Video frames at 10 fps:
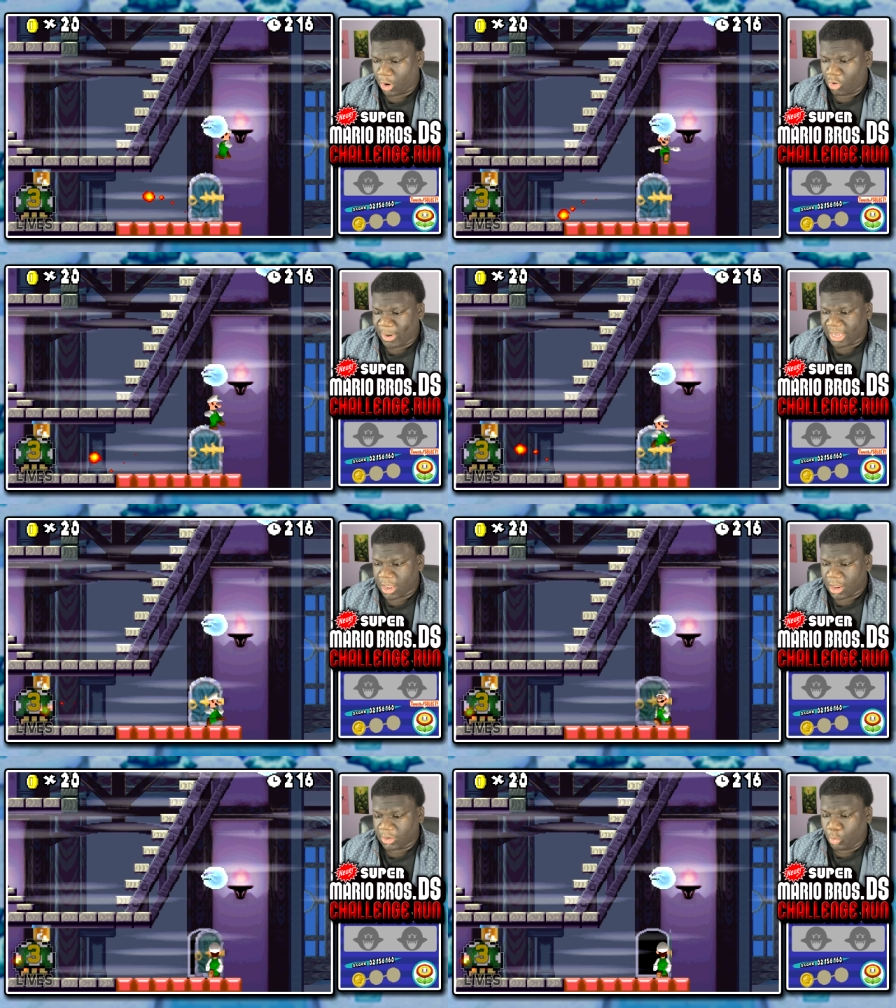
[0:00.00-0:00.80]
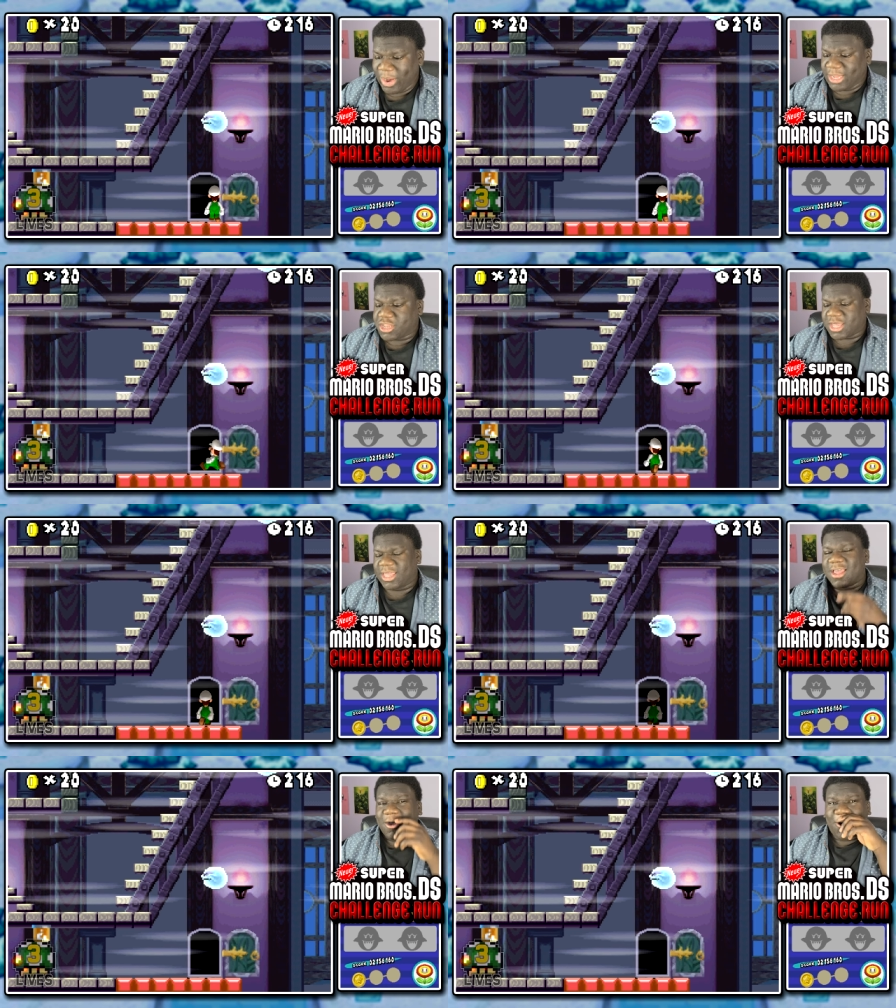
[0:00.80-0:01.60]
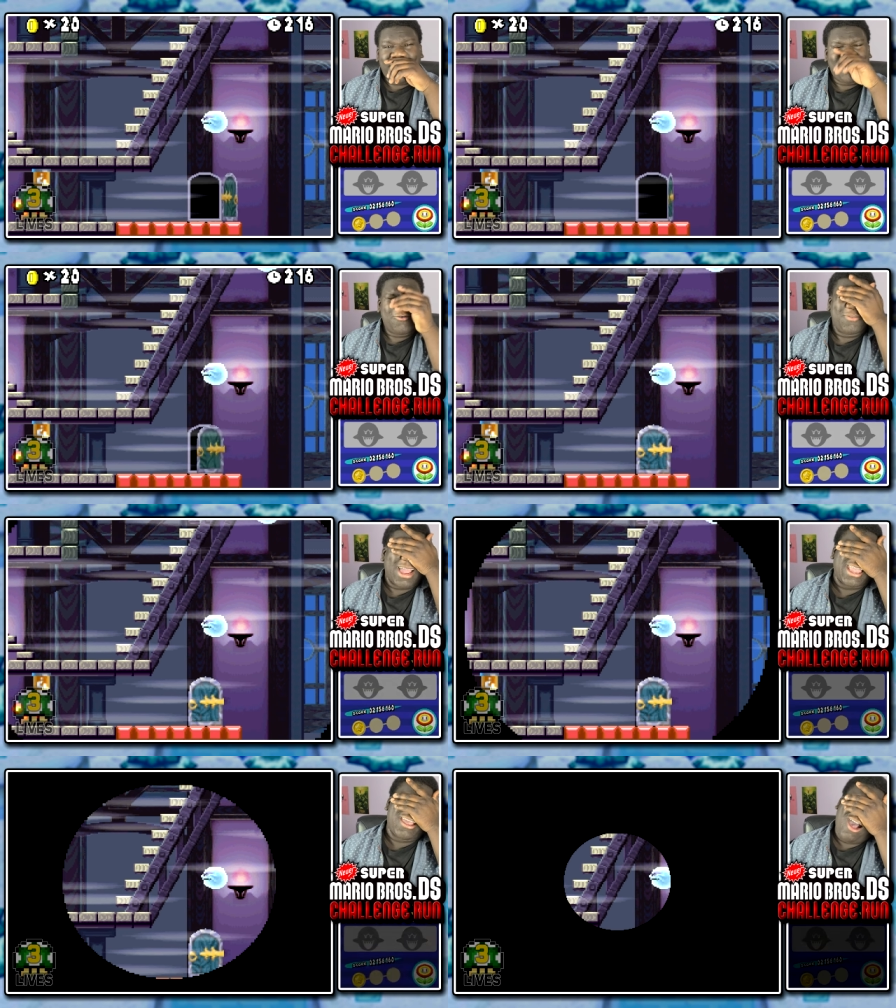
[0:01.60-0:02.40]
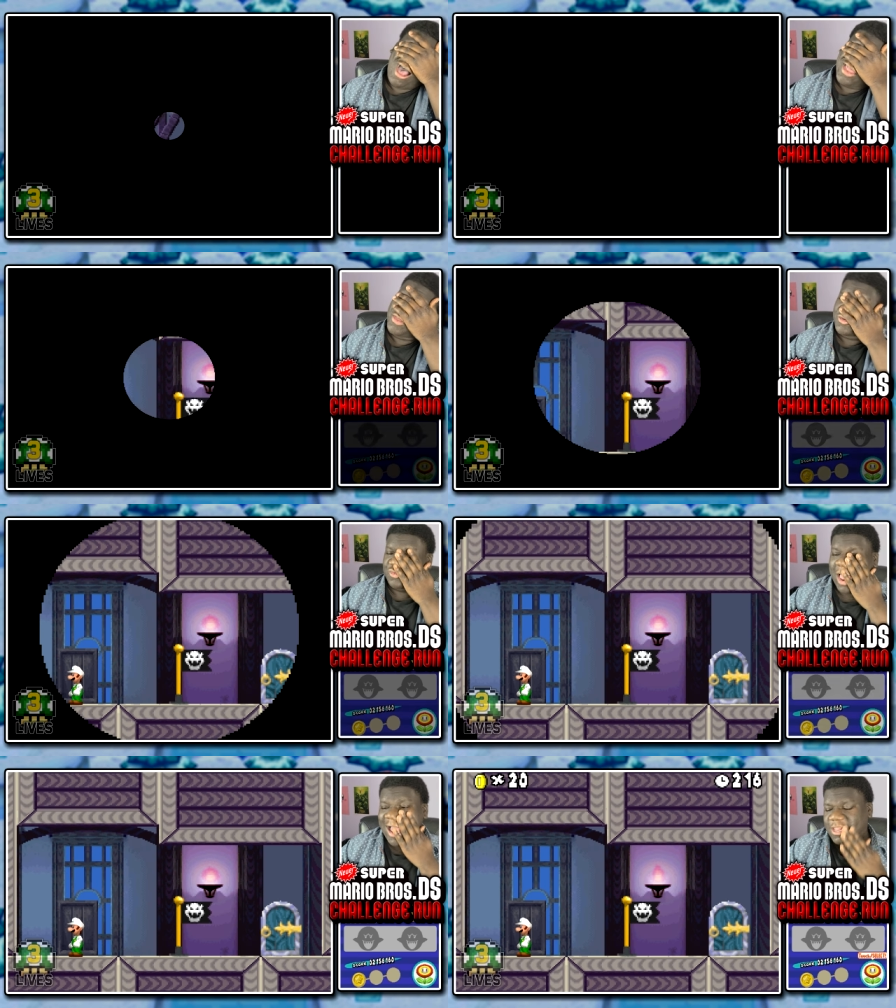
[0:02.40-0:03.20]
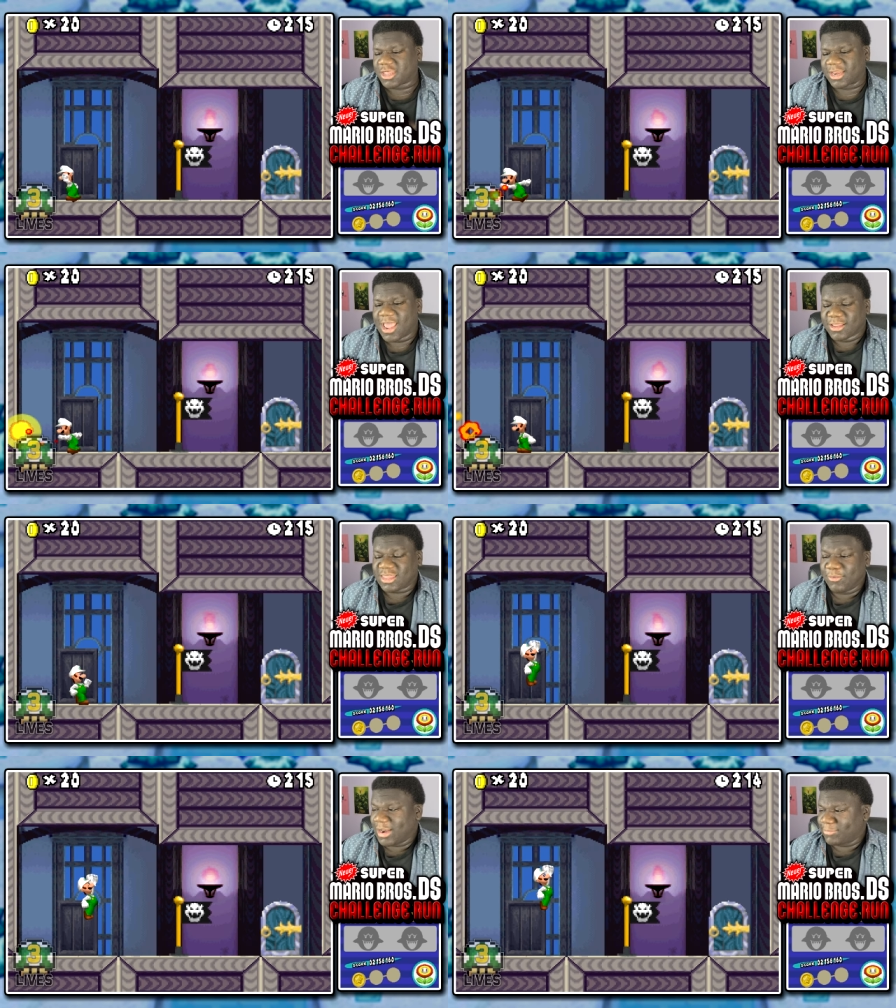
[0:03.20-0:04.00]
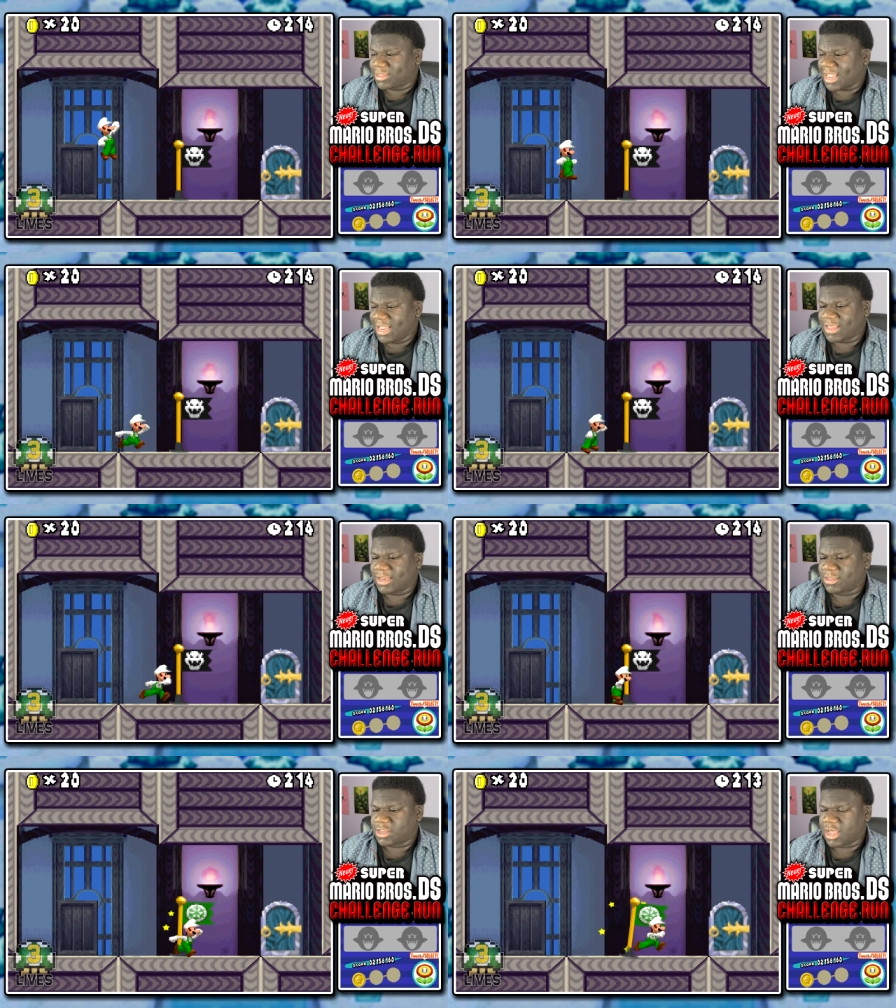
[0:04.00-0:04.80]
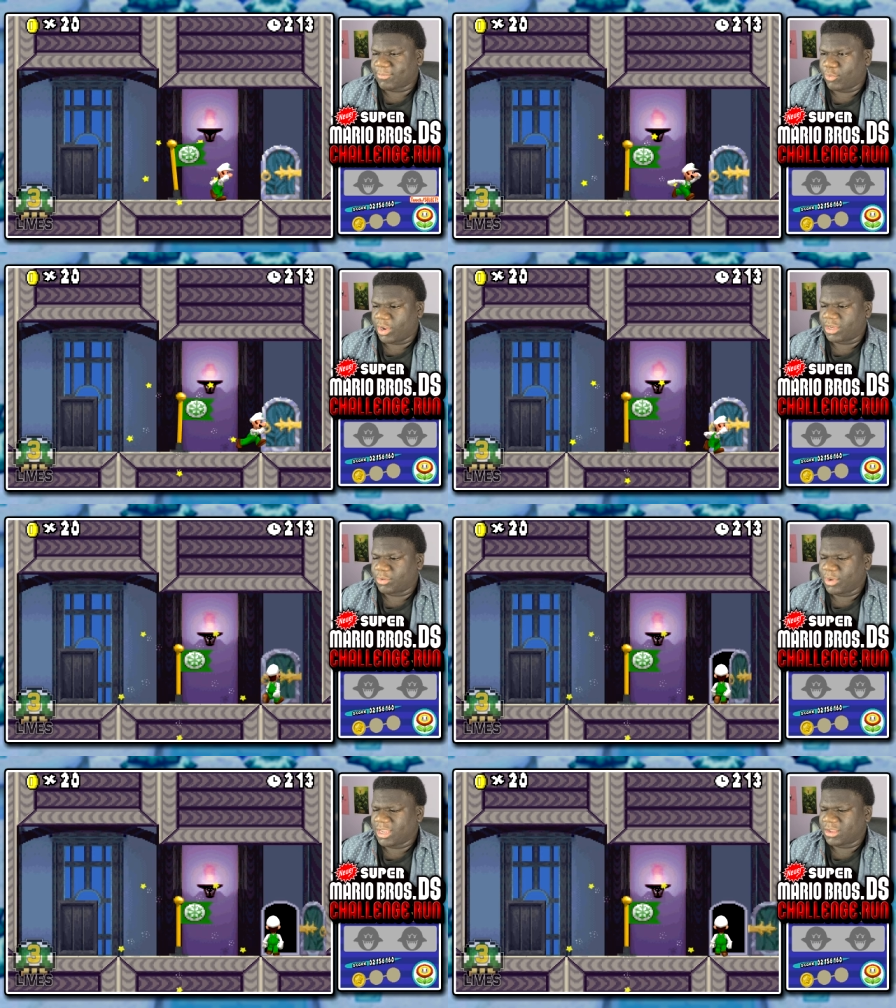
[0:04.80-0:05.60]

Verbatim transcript: Oh my... Luigi! Oh my God, the traction! See what I'm saying? That's the checkpoint. Did we...